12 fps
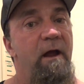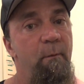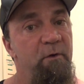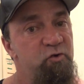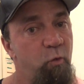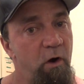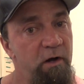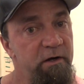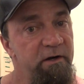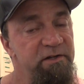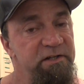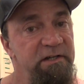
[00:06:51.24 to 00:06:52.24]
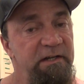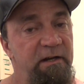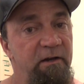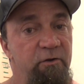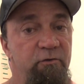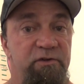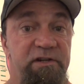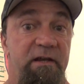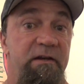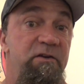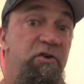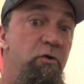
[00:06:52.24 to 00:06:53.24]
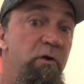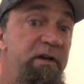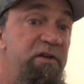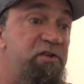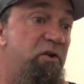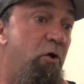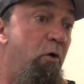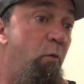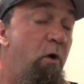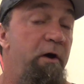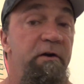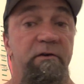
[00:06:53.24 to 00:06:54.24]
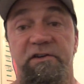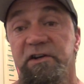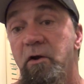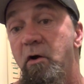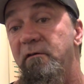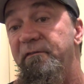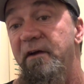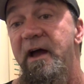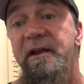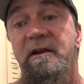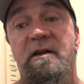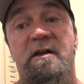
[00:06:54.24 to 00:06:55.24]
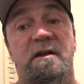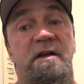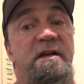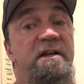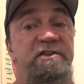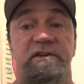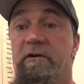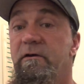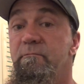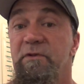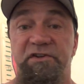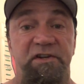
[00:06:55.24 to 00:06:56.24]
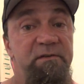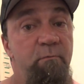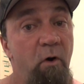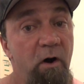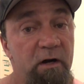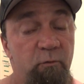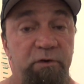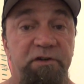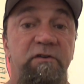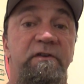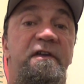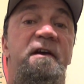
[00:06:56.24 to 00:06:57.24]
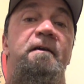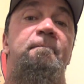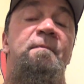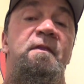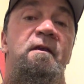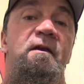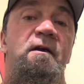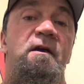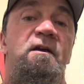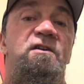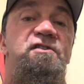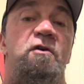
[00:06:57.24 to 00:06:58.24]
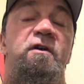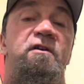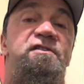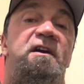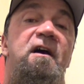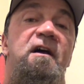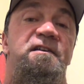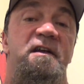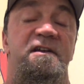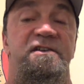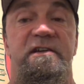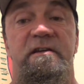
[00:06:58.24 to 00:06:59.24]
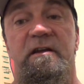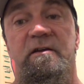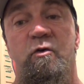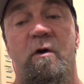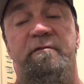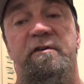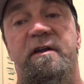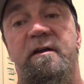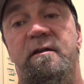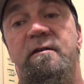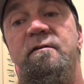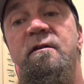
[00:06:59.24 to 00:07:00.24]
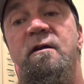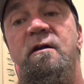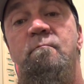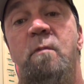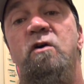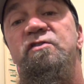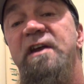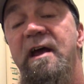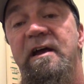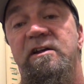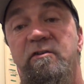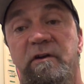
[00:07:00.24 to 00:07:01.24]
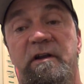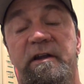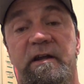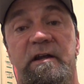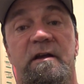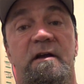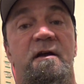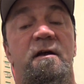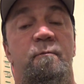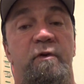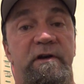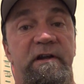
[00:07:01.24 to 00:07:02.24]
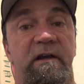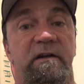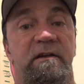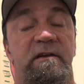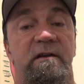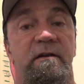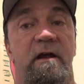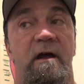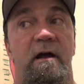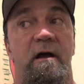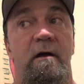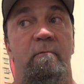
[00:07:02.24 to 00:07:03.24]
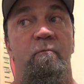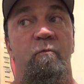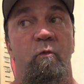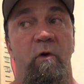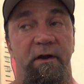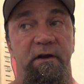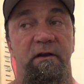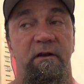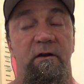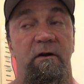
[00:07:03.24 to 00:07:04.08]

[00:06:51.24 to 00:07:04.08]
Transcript: How much water does he need to lose? Can he do it? Is it all water? Is it all fat? Is he going to miss his mark? What do you think? So here's the contest. Whoever can most accurately predict what